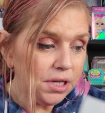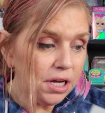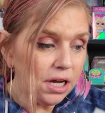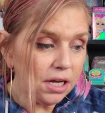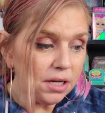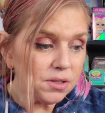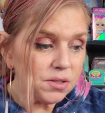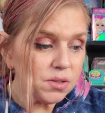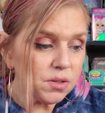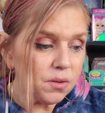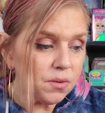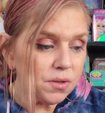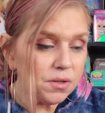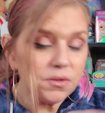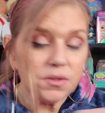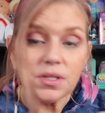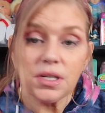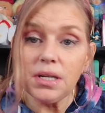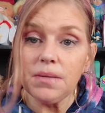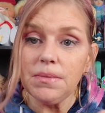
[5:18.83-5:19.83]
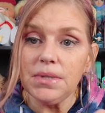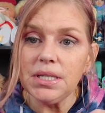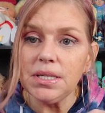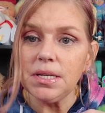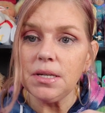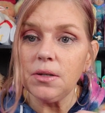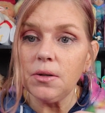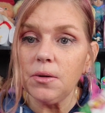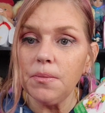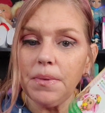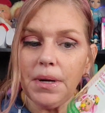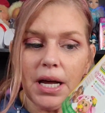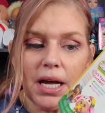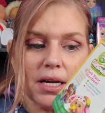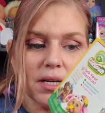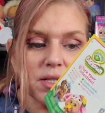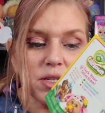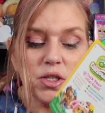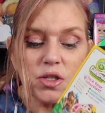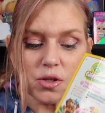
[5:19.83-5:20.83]
Yeah, so there's going to be single
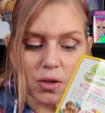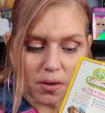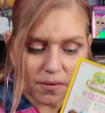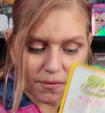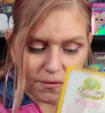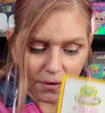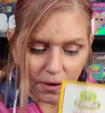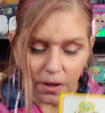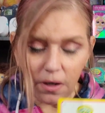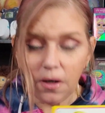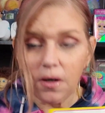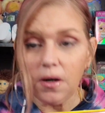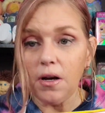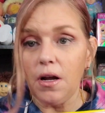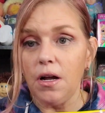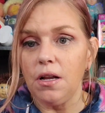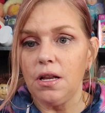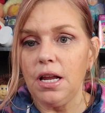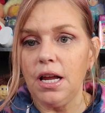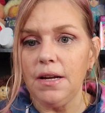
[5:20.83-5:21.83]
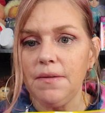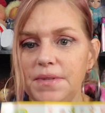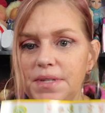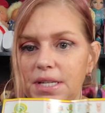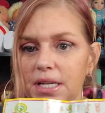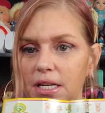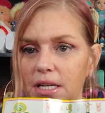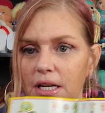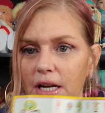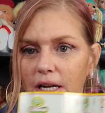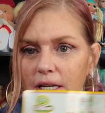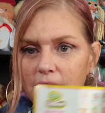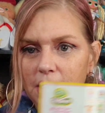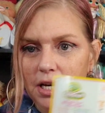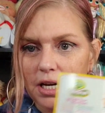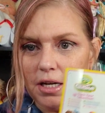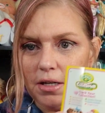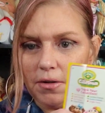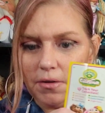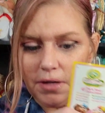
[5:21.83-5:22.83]
packs. So far, all I've seen on
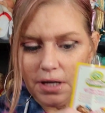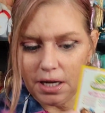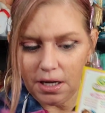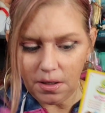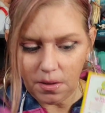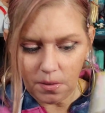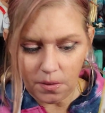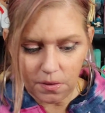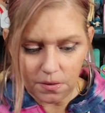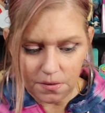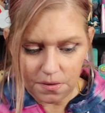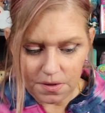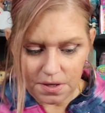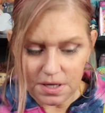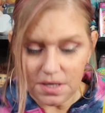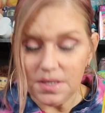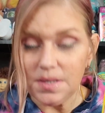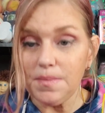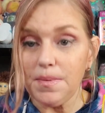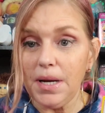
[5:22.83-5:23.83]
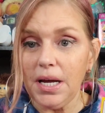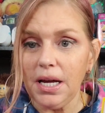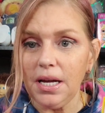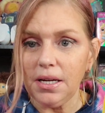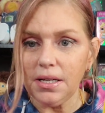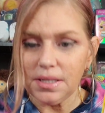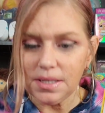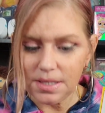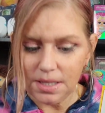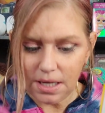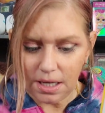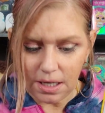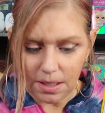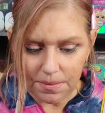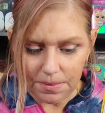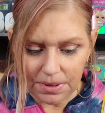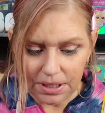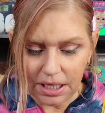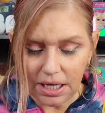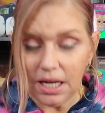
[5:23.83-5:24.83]
the internet are these packs,
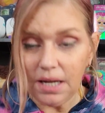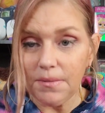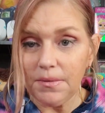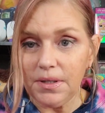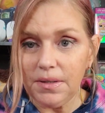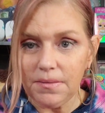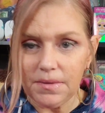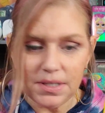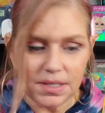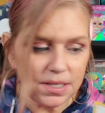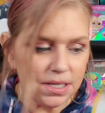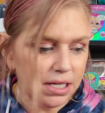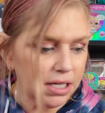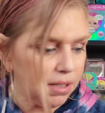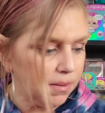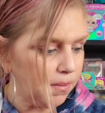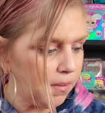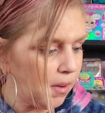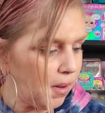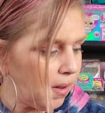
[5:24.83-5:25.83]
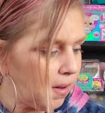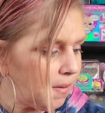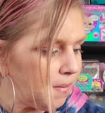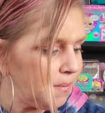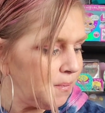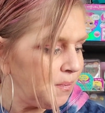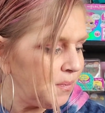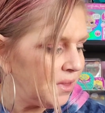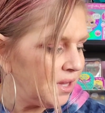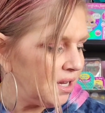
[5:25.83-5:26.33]
and I haven't even seen them all.